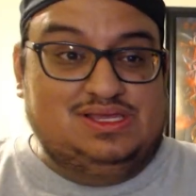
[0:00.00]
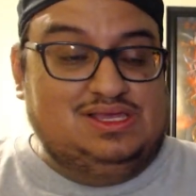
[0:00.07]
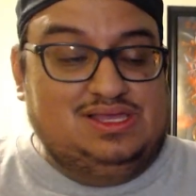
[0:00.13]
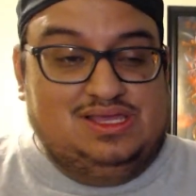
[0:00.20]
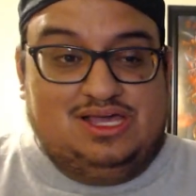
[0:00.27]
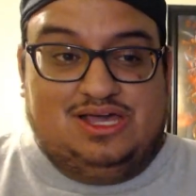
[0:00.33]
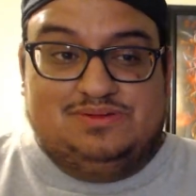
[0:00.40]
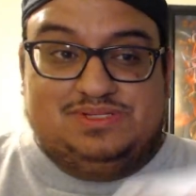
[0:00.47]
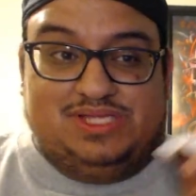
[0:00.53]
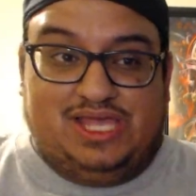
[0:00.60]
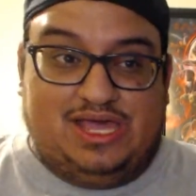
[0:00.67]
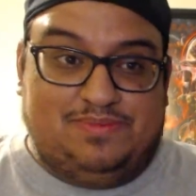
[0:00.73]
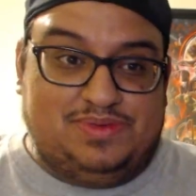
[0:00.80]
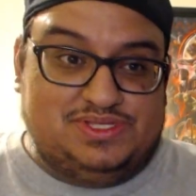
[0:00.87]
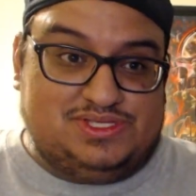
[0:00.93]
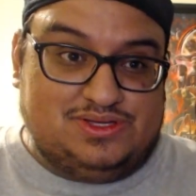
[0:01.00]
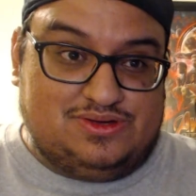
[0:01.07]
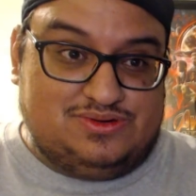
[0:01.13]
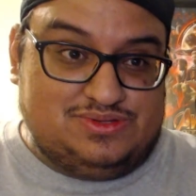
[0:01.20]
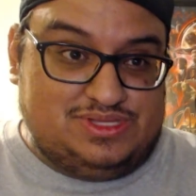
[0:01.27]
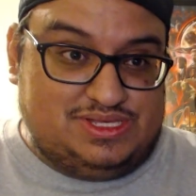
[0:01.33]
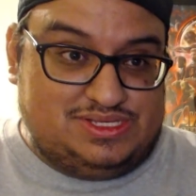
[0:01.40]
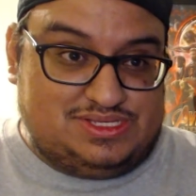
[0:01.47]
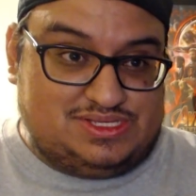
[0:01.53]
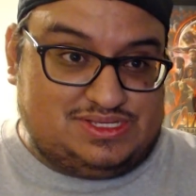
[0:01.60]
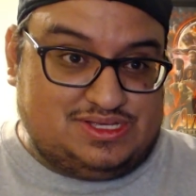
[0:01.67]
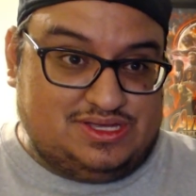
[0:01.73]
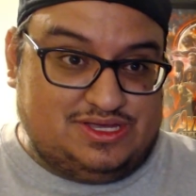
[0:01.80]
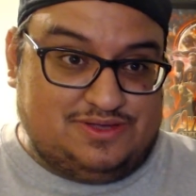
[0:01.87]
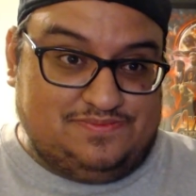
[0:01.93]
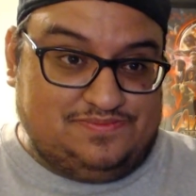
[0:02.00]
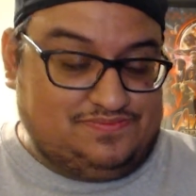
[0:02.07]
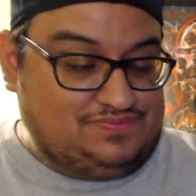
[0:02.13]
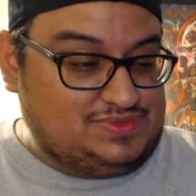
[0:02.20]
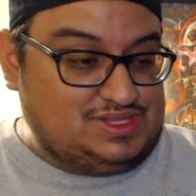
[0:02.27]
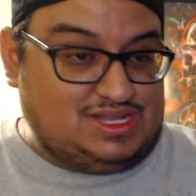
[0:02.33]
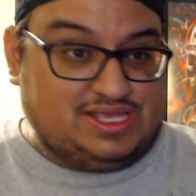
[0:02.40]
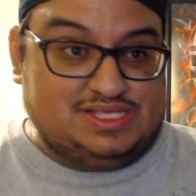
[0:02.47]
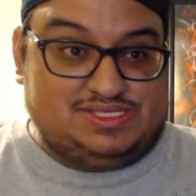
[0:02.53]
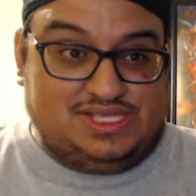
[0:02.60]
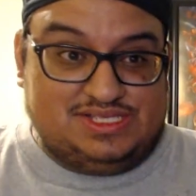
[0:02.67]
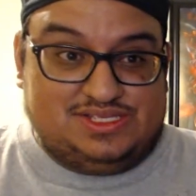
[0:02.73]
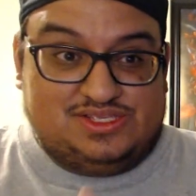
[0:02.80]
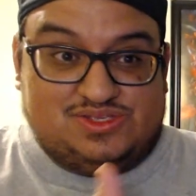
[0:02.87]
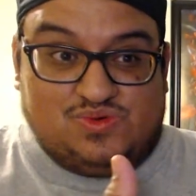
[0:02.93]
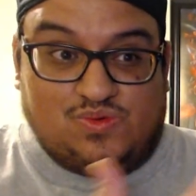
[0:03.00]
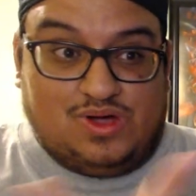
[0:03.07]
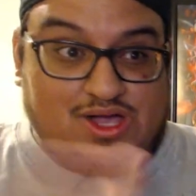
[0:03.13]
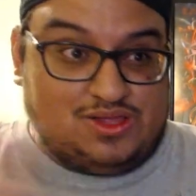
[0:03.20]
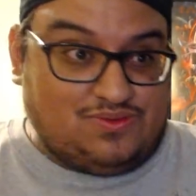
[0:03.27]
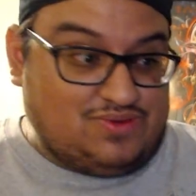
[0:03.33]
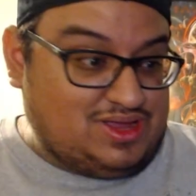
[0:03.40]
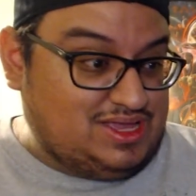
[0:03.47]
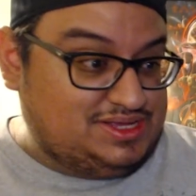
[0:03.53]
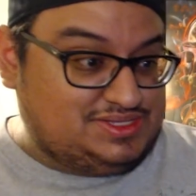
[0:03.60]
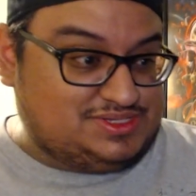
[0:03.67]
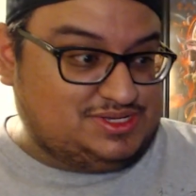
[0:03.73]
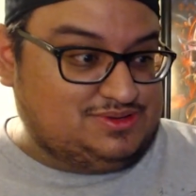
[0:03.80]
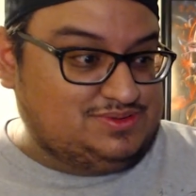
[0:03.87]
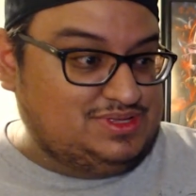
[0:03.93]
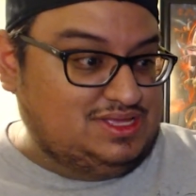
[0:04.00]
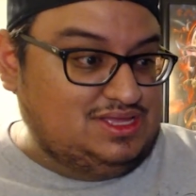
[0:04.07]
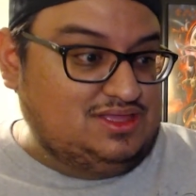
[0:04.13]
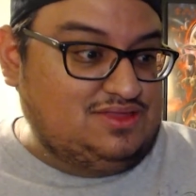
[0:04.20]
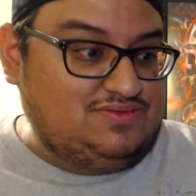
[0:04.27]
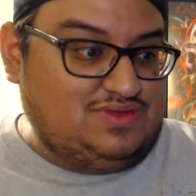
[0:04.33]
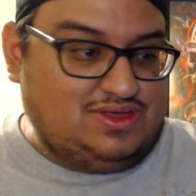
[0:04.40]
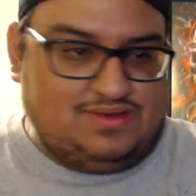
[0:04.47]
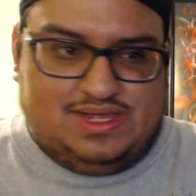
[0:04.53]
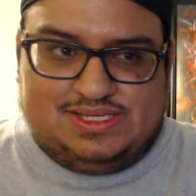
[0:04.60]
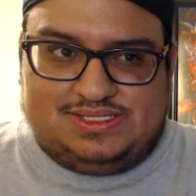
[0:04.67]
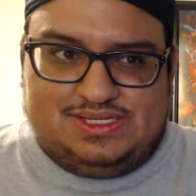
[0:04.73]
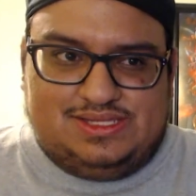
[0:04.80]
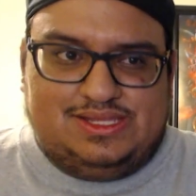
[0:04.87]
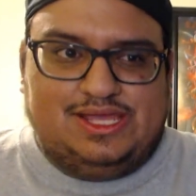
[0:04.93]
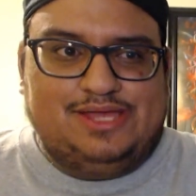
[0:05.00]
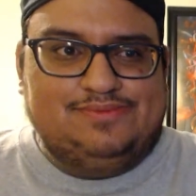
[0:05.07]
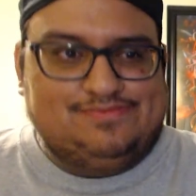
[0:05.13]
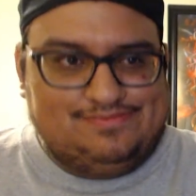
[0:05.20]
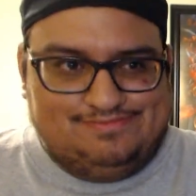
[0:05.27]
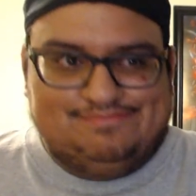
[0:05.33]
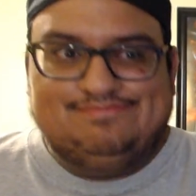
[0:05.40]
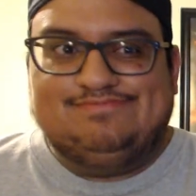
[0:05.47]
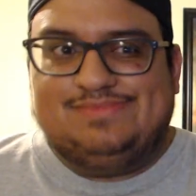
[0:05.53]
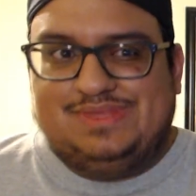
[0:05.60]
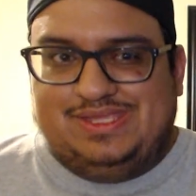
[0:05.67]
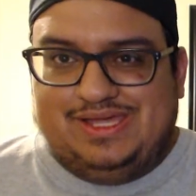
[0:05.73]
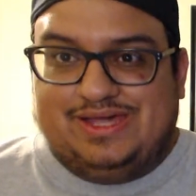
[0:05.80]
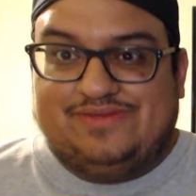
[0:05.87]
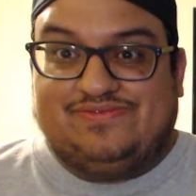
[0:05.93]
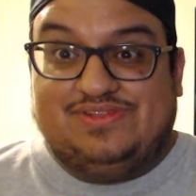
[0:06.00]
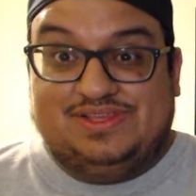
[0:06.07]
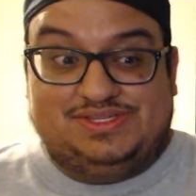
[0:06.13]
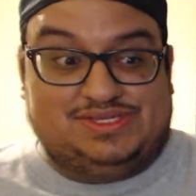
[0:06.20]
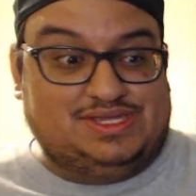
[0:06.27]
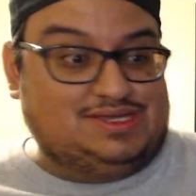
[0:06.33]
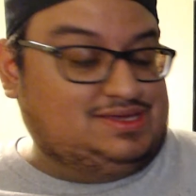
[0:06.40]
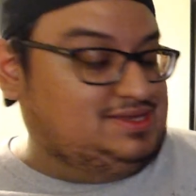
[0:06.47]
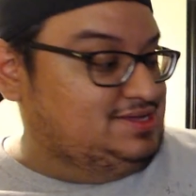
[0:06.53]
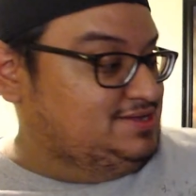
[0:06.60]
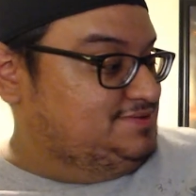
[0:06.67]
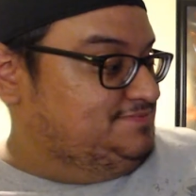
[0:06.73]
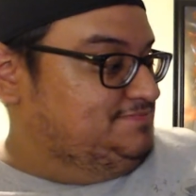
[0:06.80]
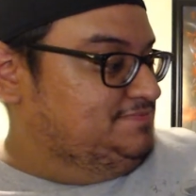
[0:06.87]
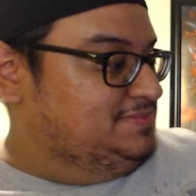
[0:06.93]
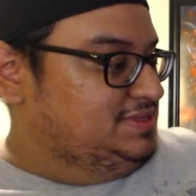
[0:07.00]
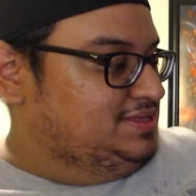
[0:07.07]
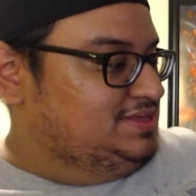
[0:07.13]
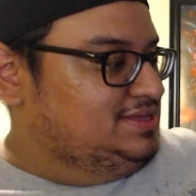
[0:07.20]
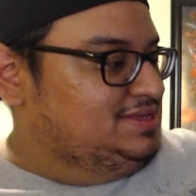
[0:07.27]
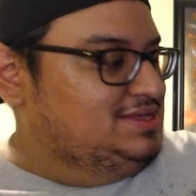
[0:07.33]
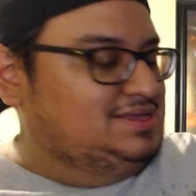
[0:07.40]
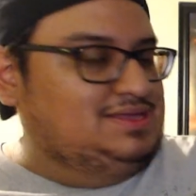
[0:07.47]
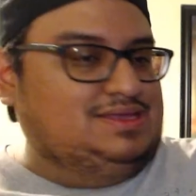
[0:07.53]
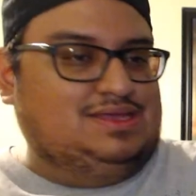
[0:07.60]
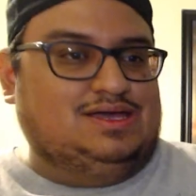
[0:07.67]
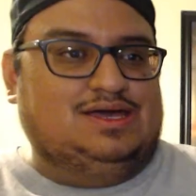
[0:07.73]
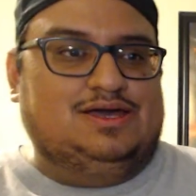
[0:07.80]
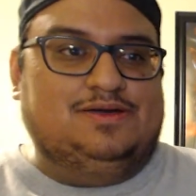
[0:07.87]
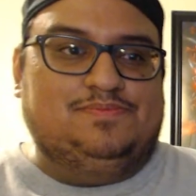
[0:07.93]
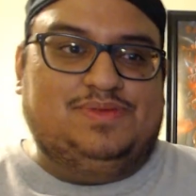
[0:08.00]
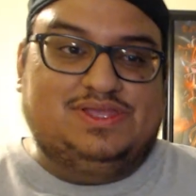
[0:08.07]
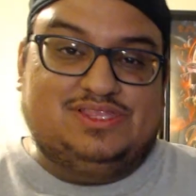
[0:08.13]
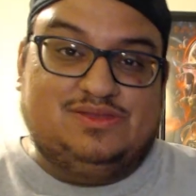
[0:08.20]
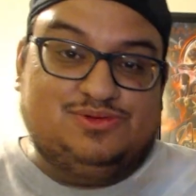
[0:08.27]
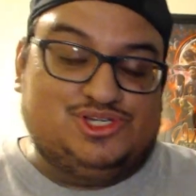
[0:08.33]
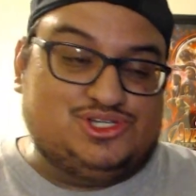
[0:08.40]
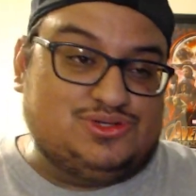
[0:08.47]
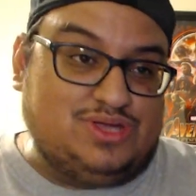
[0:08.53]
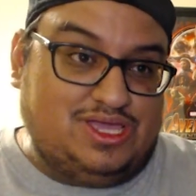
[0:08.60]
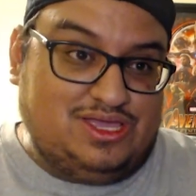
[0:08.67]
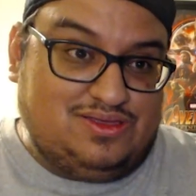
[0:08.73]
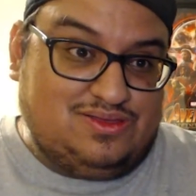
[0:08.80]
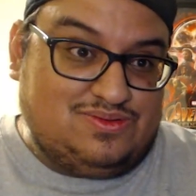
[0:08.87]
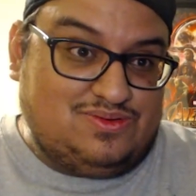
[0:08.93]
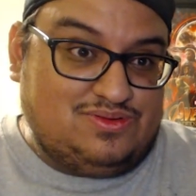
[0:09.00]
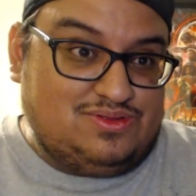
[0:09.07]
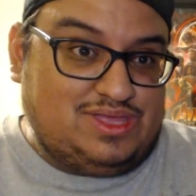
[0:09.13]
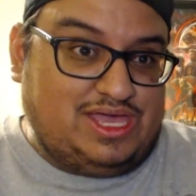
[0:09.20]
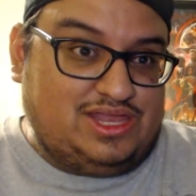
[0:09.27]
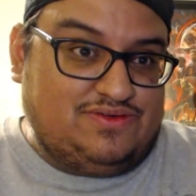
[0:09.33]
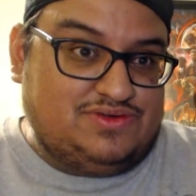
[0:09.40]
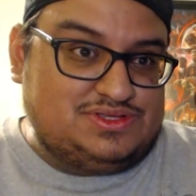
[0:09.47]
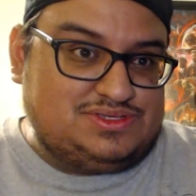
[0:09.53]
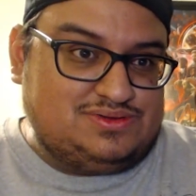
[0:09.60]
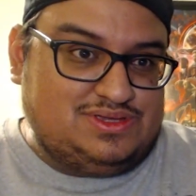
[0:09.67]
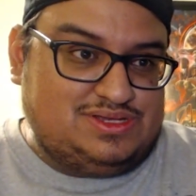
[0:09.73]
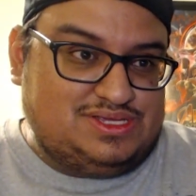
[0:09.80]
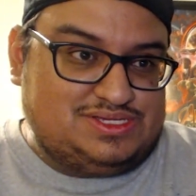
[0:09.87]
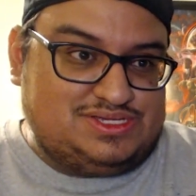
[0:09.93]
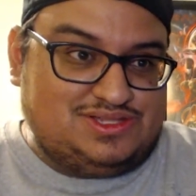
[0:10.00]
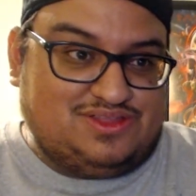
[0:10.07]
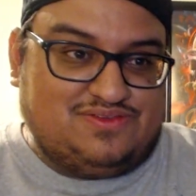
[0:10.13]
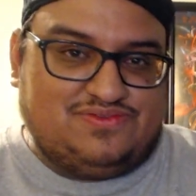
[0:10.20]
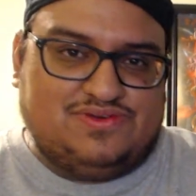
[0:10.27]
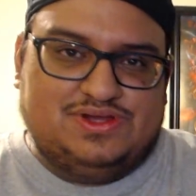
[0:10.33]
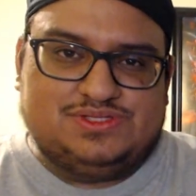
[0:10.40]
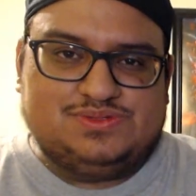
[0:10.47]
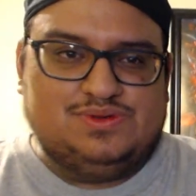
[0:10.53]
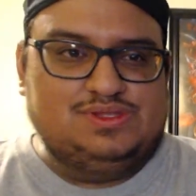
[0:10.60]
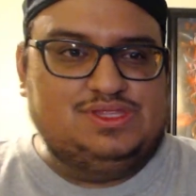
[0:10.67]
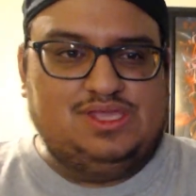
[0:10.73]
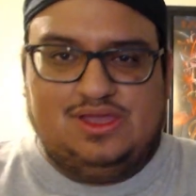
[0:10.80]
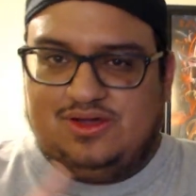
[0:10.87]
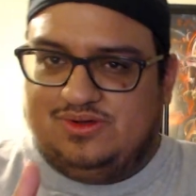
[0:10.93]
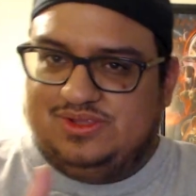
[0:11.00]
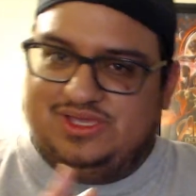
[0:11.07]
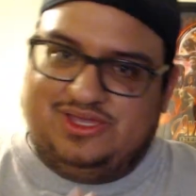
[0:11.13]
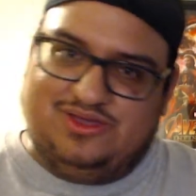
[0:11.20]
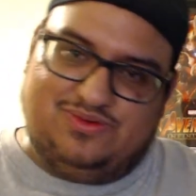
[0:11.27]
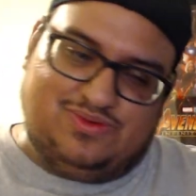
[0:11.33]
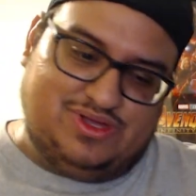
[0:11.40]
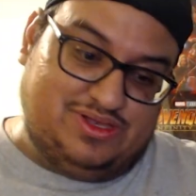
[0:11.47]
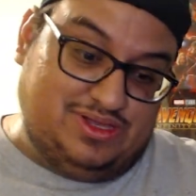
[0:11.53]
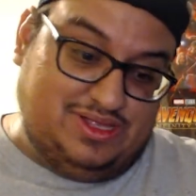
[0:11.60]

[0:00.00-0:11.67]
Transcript: I'm just happy to own this. Like I said, it's a wild ride. So if you have not seen that, definitely check it out. Picked up Shrek Anniversary Edition, the first one, the only good one.